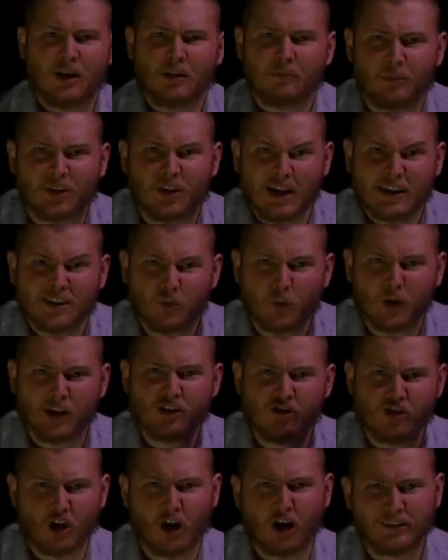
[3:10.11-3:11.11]
But that's why
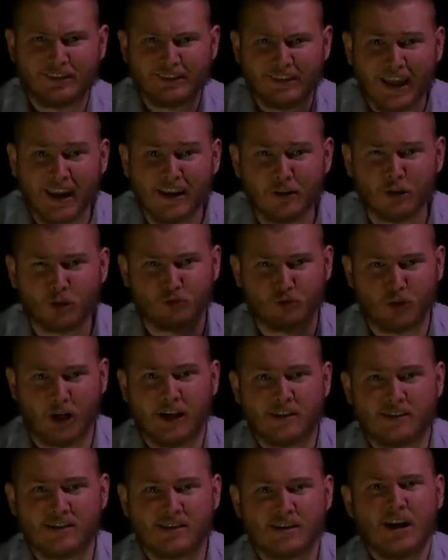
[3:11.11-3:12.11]
John later
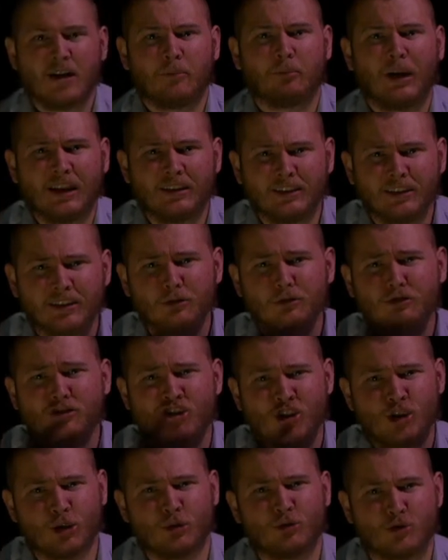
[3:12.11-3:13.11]
writes, My little
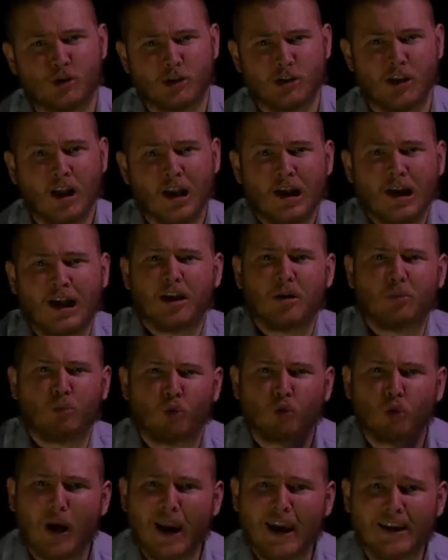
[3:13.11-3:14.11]
children, I am
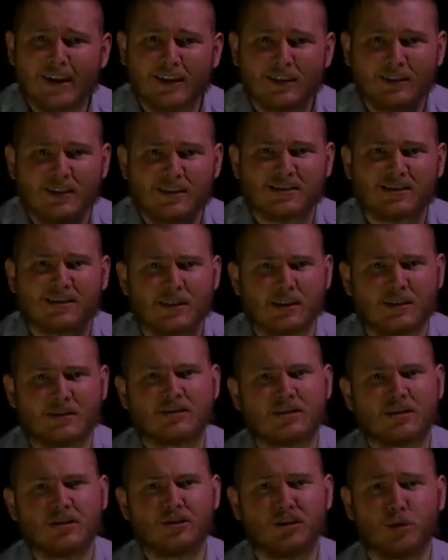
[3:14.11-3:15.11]
writing these things
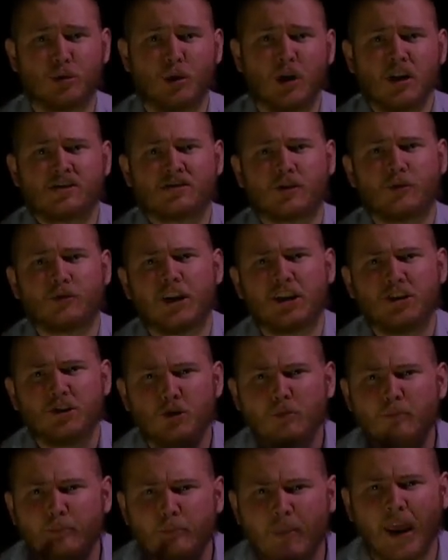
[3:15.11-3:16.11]
to you so that
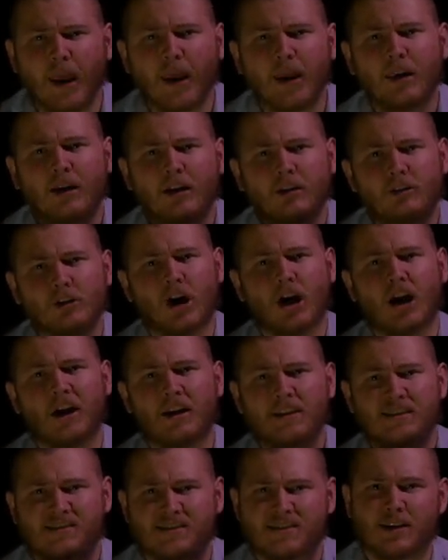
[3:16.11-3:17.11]
you may not
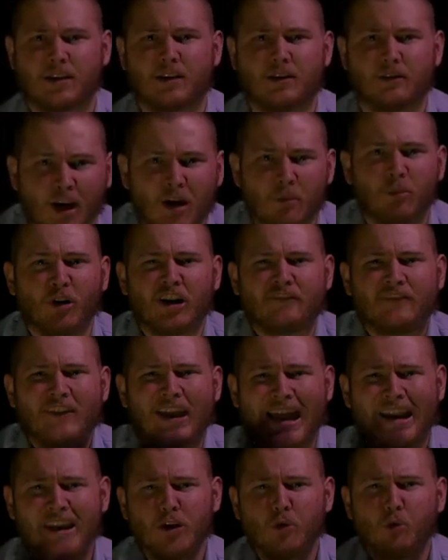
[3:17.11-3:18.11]
sin. But if
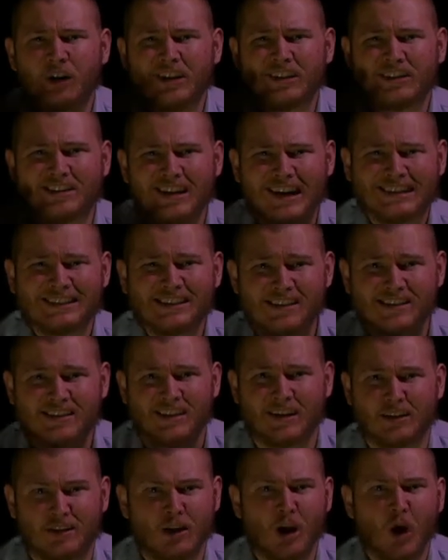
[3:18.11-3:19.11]
anyone does
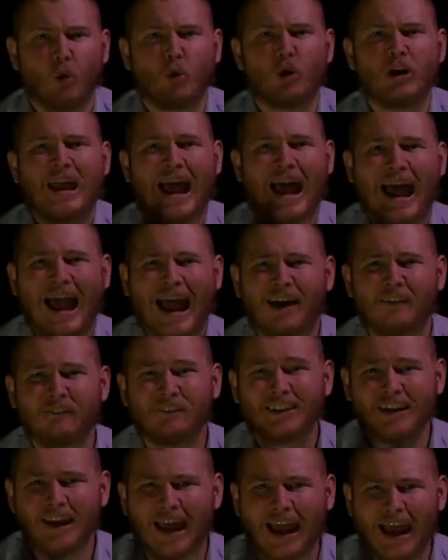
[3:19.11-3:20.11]
sin, we have
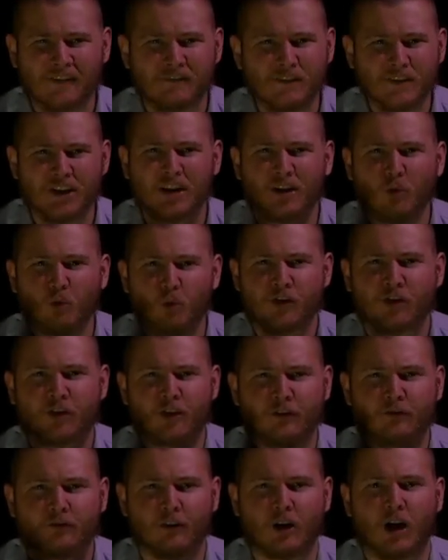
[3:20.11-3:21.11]
an advocate with the
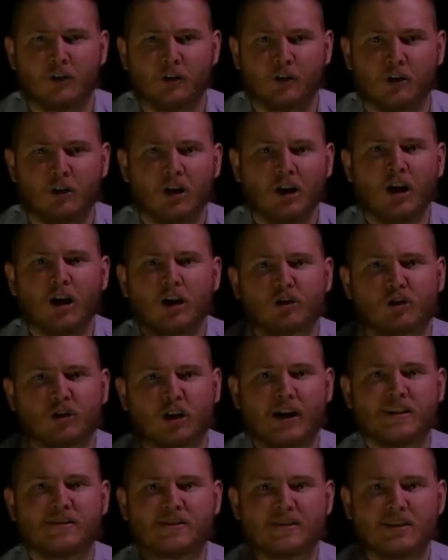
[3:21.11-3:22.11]
Father,
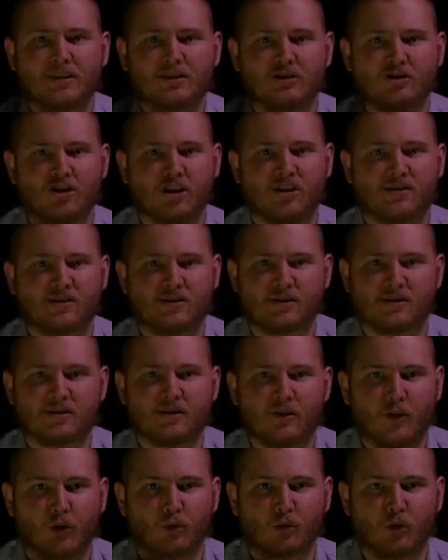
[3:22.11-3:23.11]
Christ Jesus
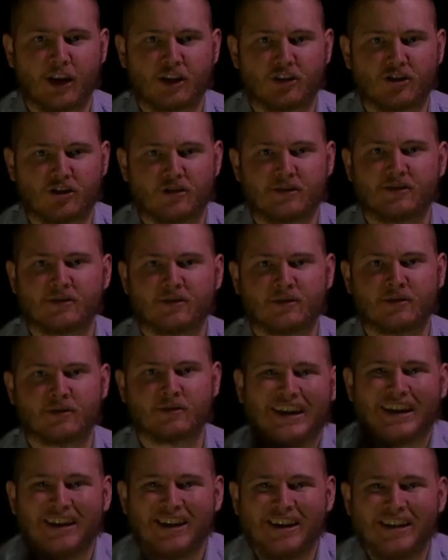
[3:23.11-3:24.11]
the righteous.
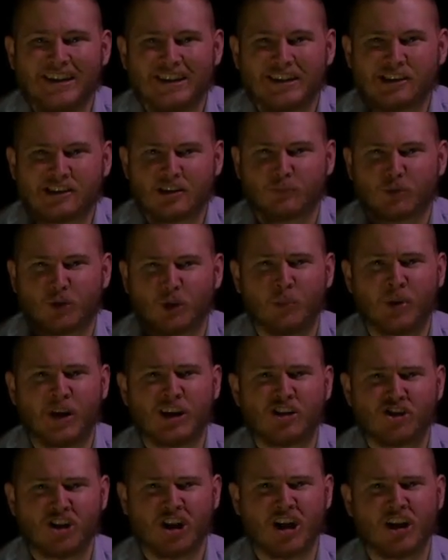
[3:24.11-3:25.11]
He is the
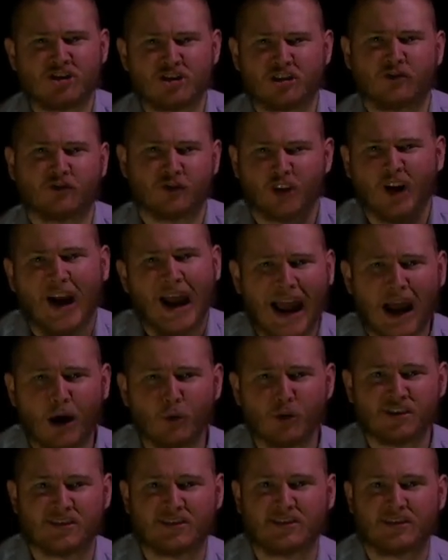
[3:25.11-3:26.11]
propitiation for
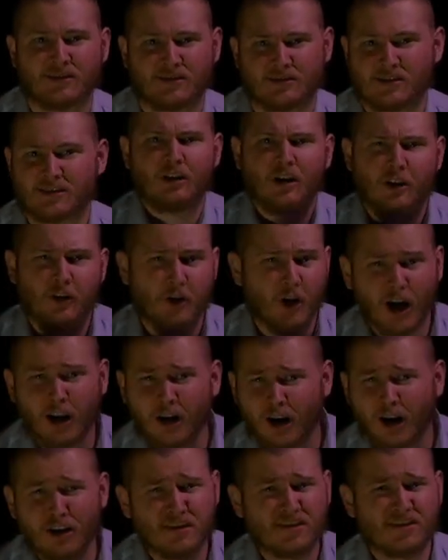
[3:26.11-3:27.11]
our sins, not
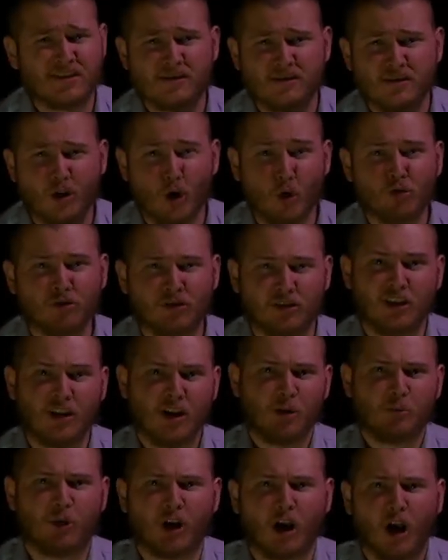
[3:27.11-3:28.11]
our sins only,
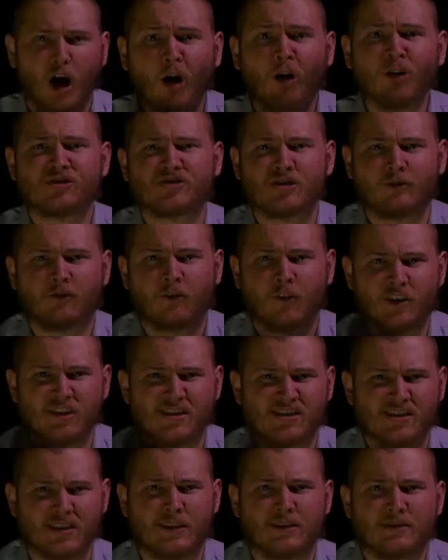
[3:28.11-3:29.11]
but also for the
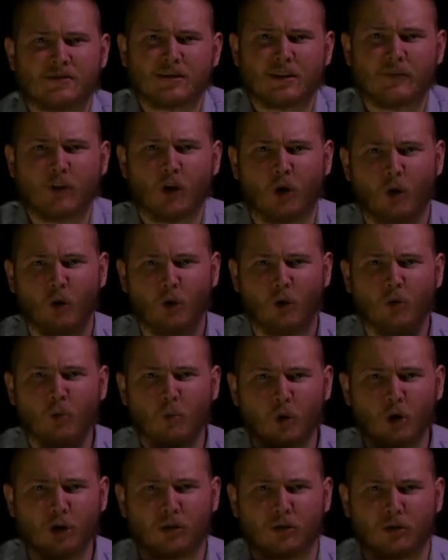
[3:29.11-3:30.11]
sins of the whole
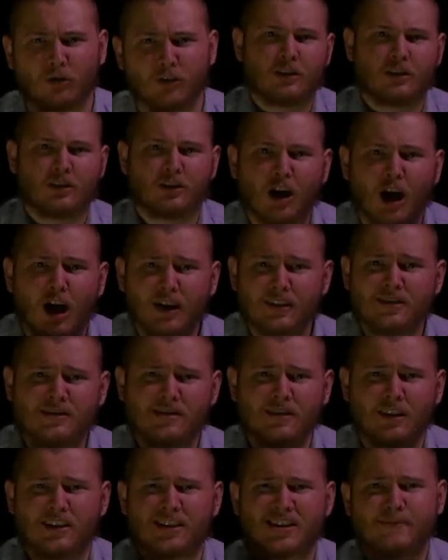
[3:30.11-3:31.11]
world. God does
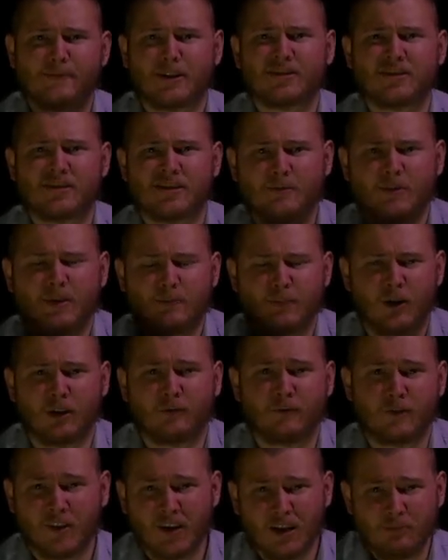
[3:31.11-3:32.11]
not expect us to be
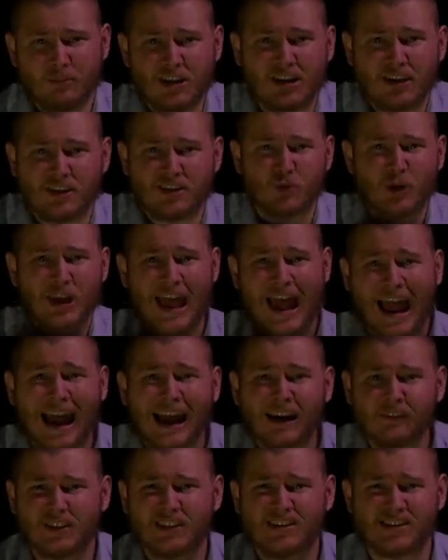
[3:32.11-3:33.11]
perfect because we
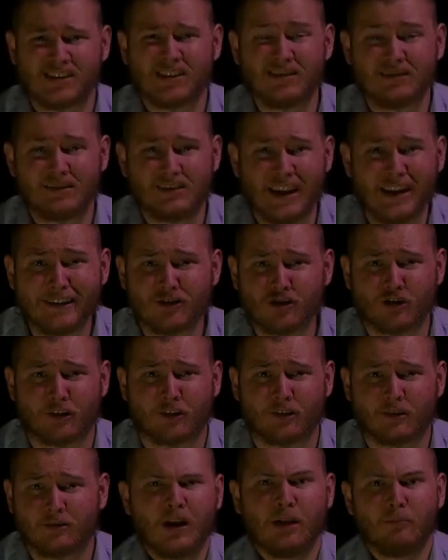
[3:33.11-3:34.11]
have a sin nature.